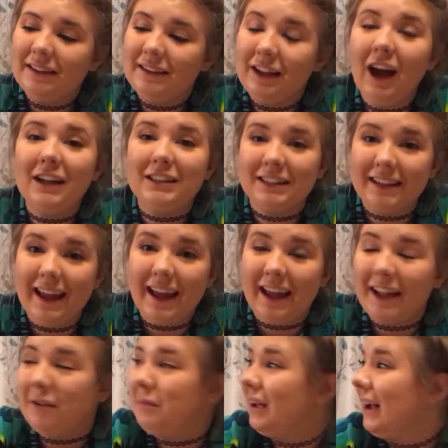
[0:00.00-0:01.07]
Not
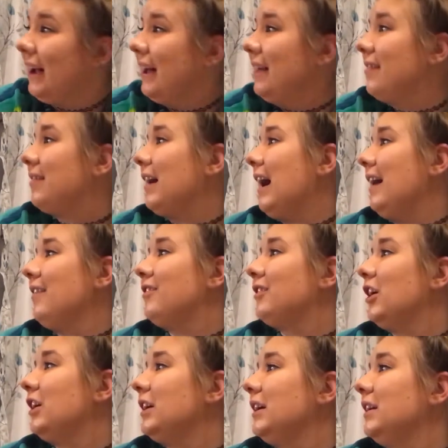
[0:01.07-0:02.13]
today, because I
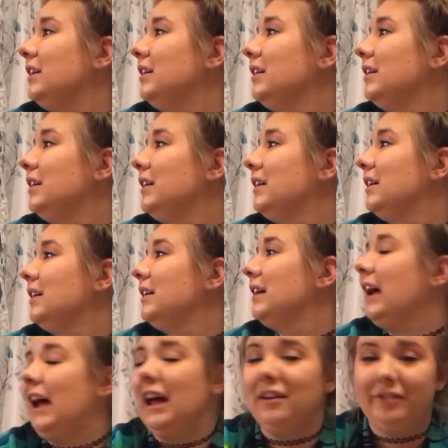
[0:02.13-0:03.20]
started
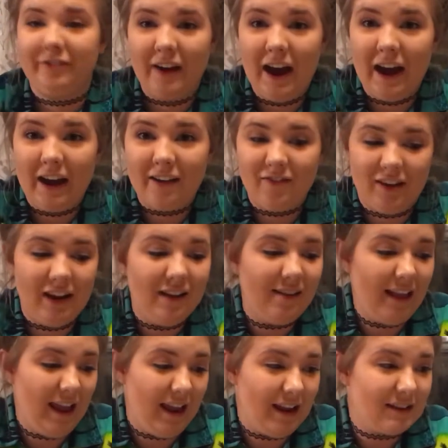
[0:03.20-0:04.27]
at 5 and it's
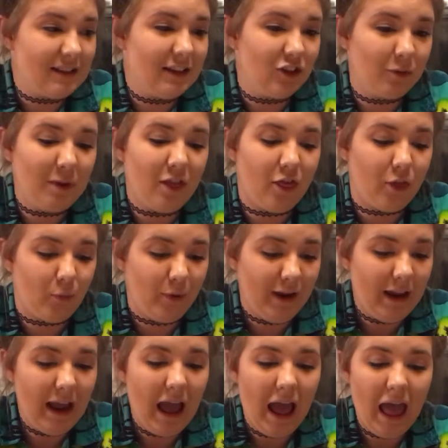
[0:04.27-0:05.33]
8. It took me
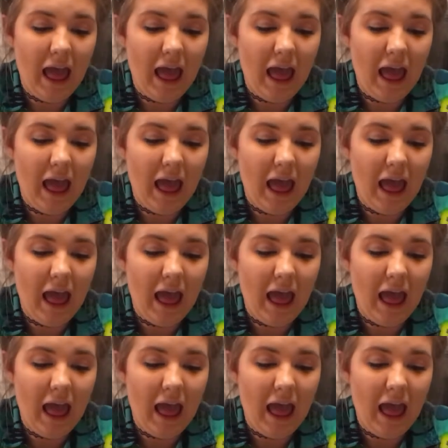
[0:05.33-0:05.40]
3